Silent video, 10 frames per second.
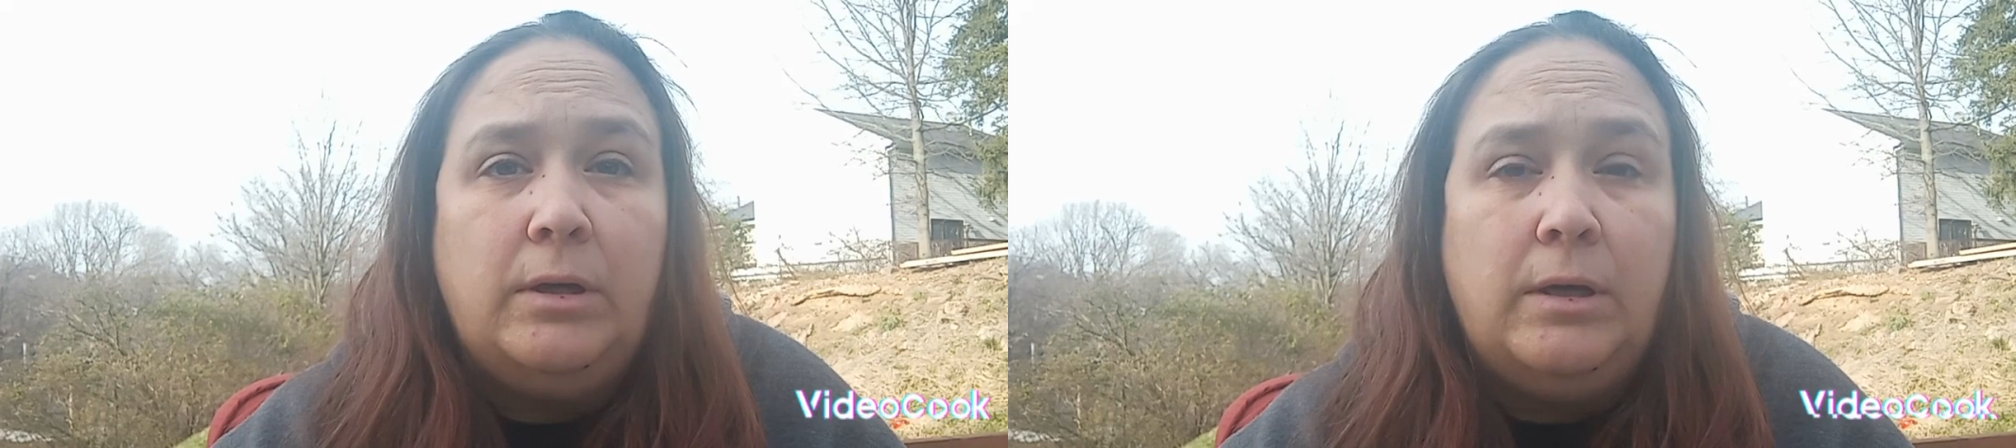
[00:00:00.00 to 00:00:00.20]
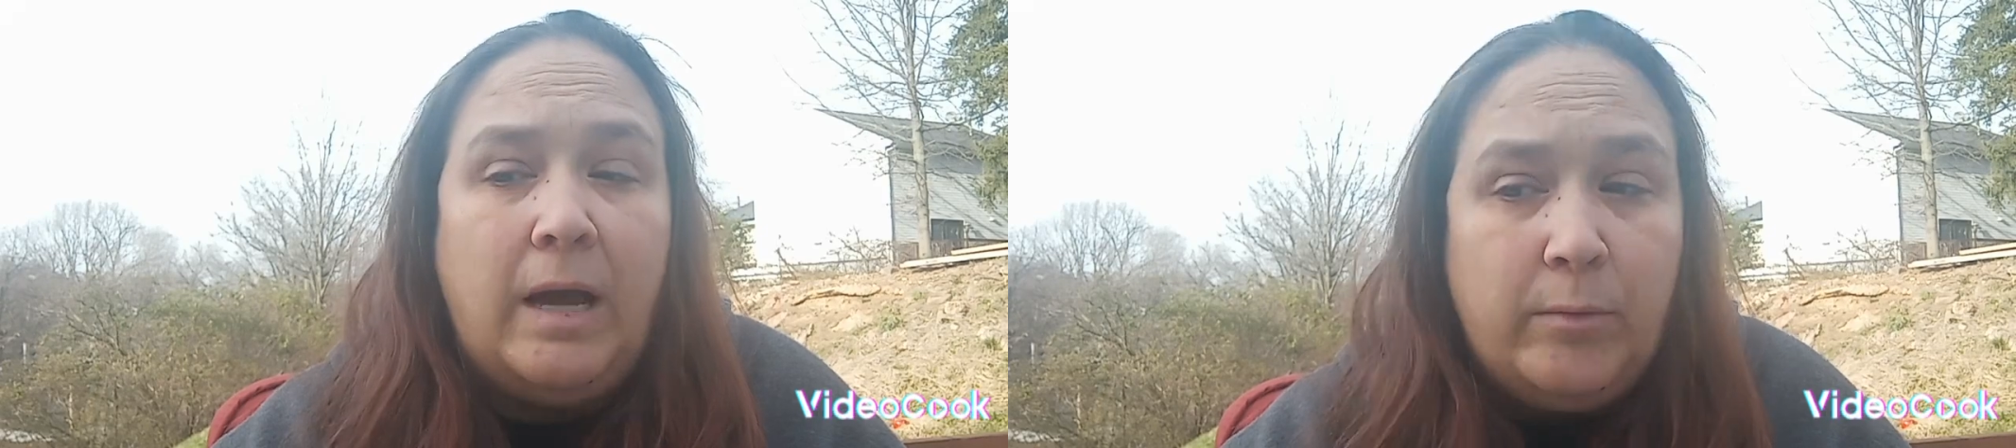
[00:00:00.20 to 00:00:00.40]

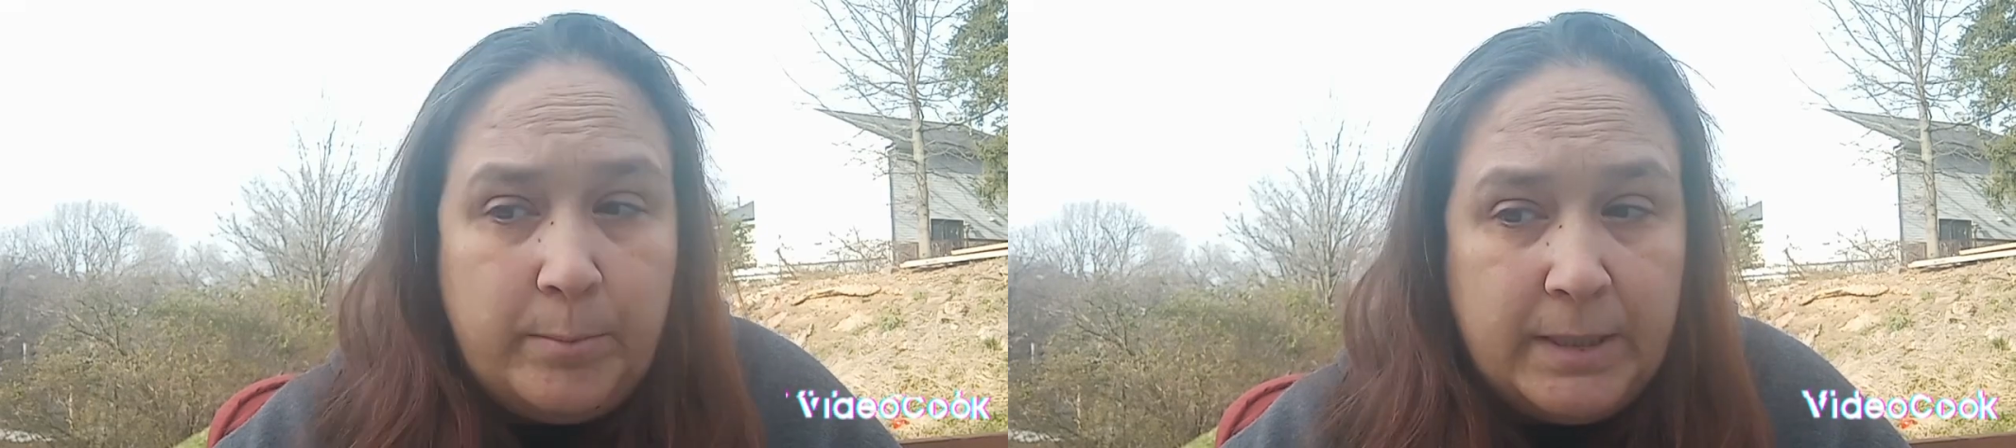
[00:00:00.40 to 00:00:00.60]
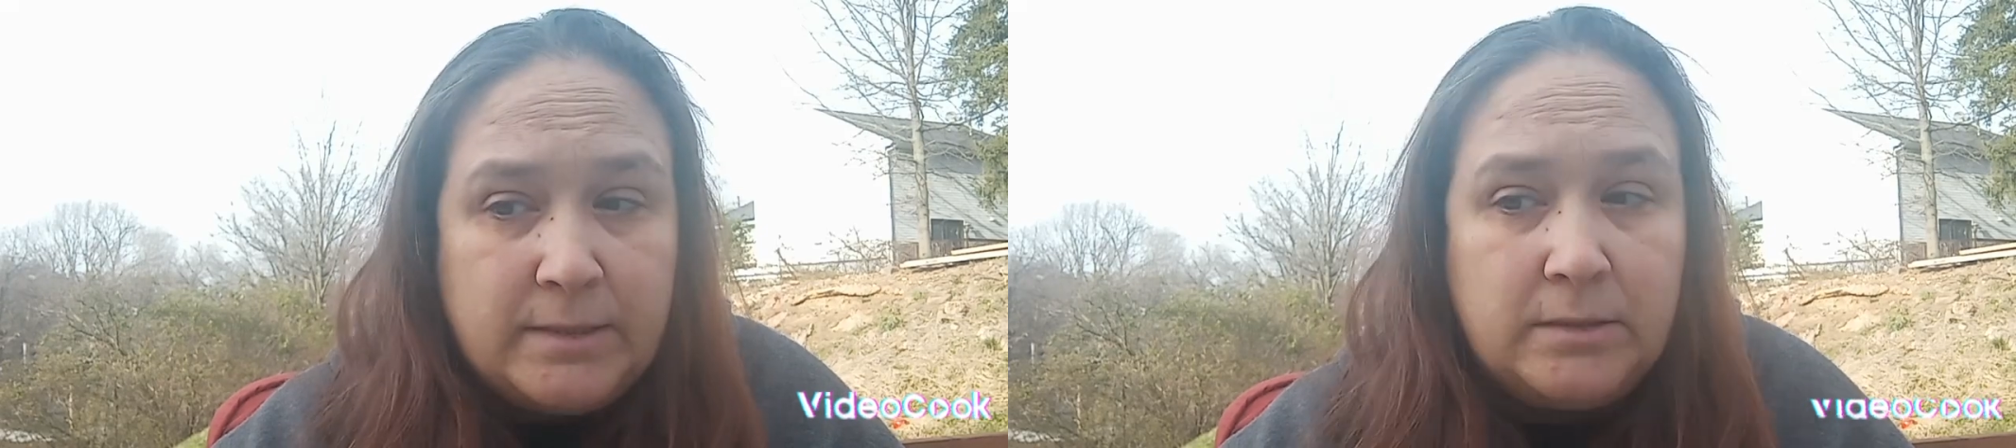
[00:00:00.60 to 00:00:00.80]
I
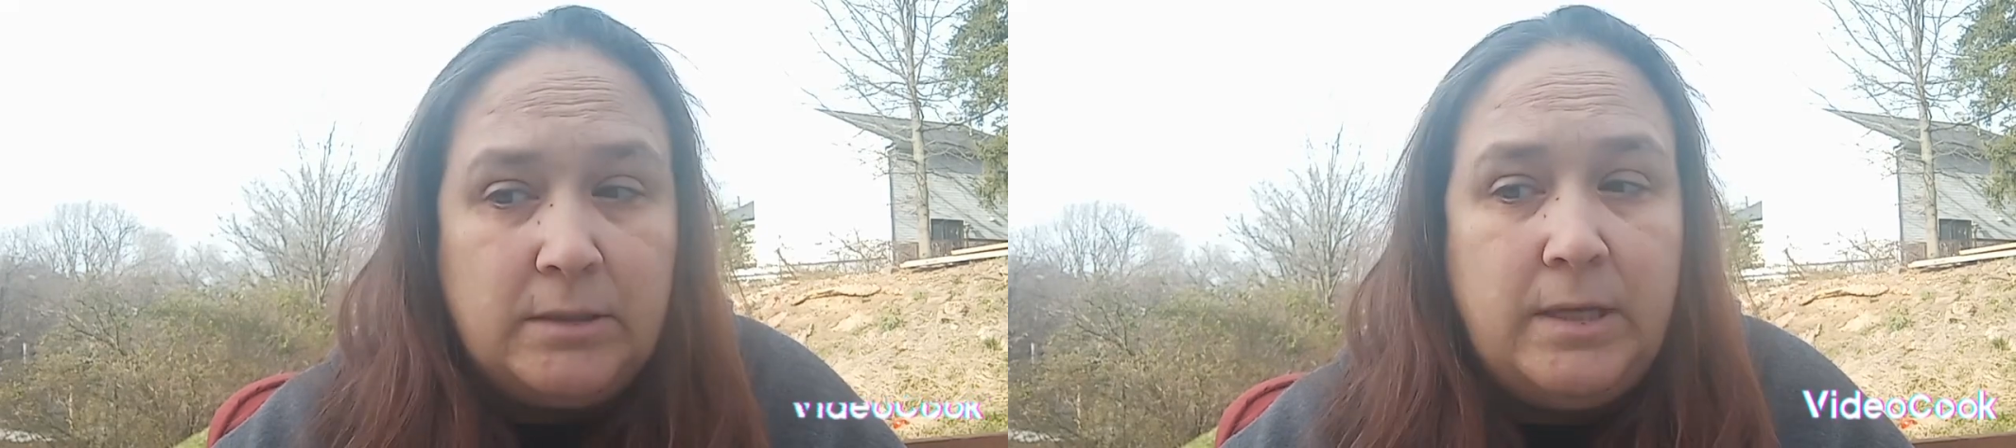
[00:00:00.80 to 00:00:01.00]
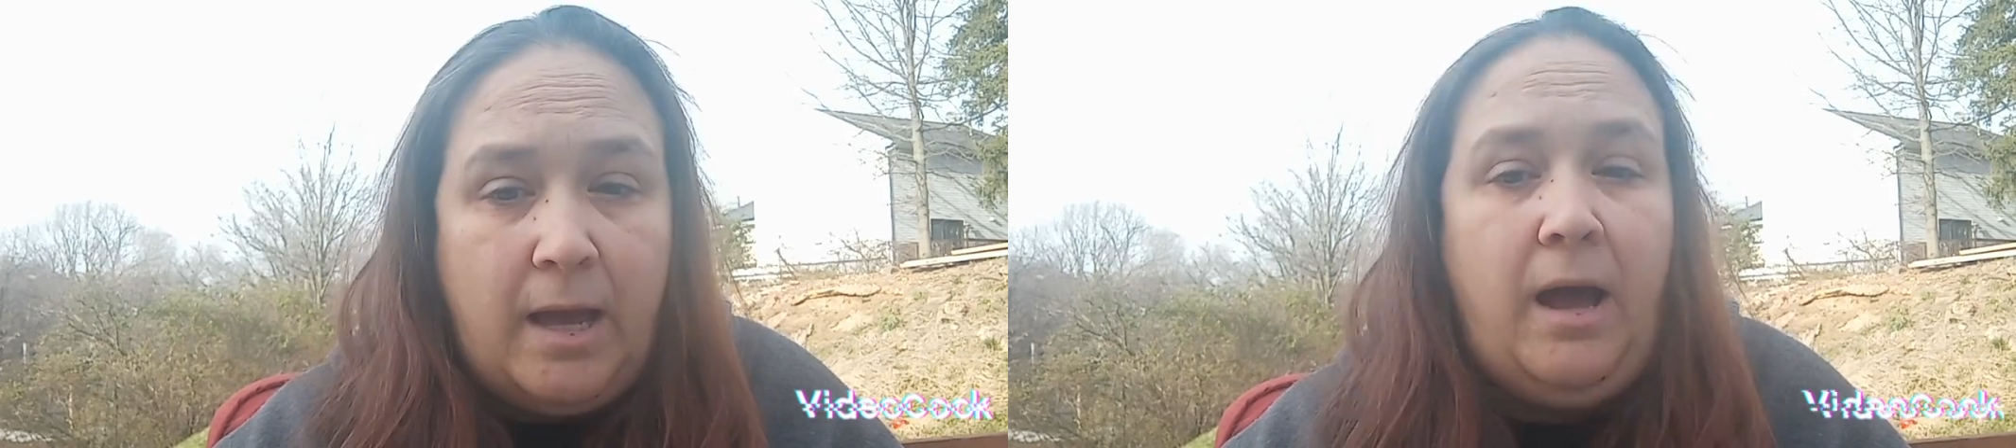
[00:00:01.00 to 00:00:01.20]
would
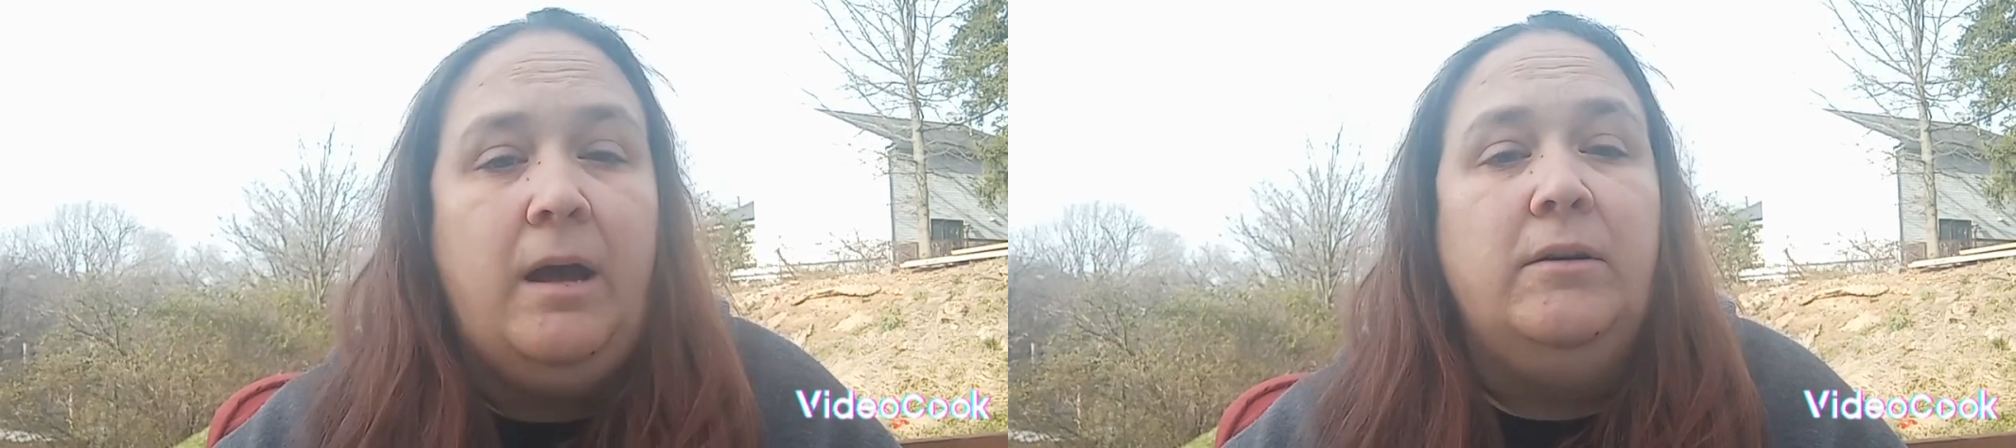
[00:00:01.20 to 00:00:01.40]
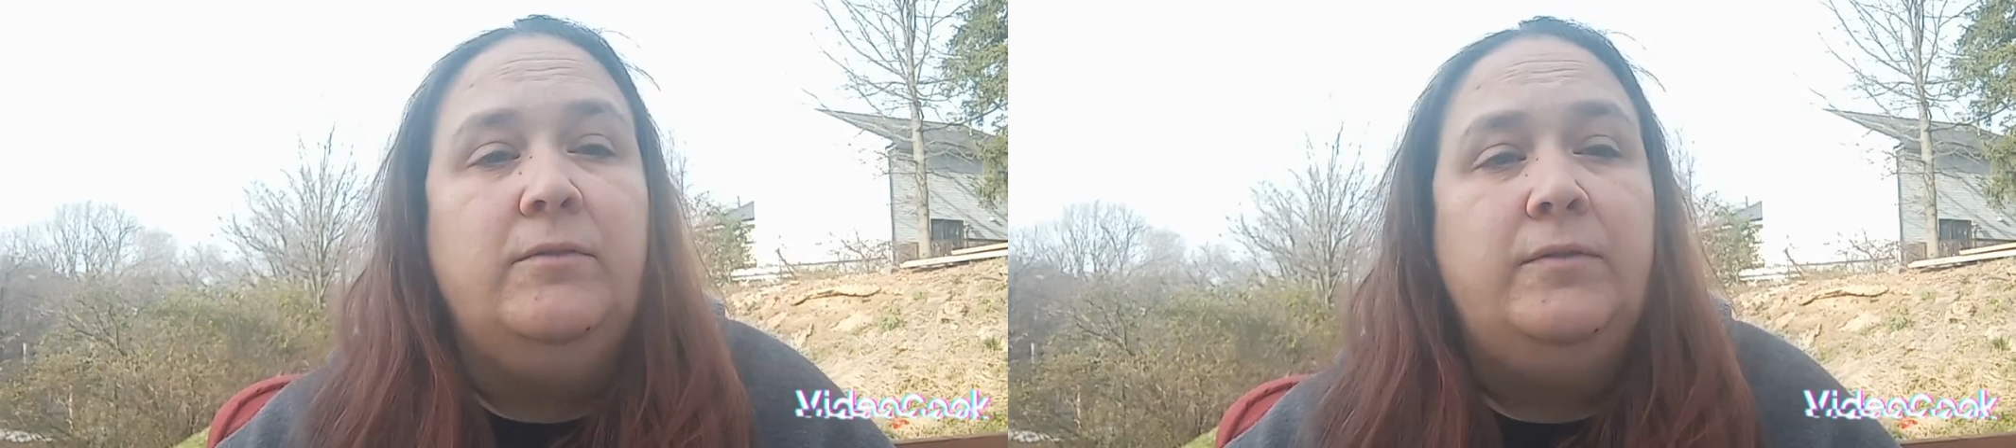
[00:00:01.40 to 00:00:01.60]
basically
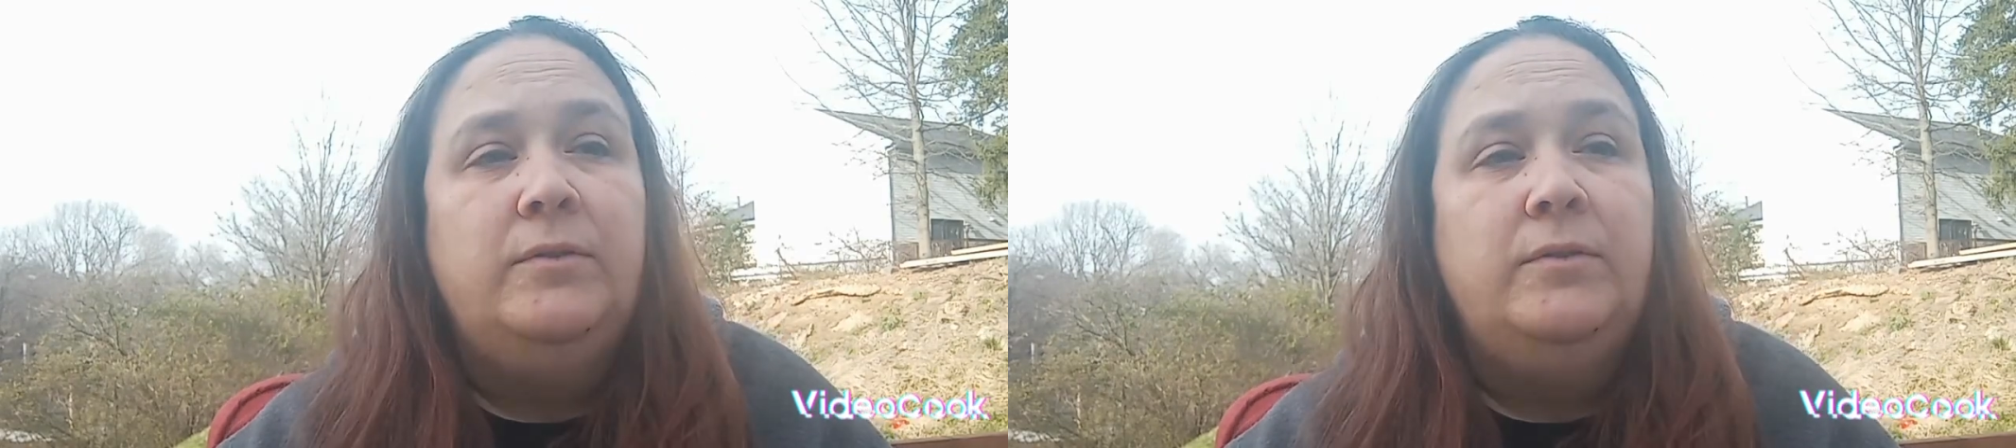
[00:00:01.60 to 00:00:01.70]
have,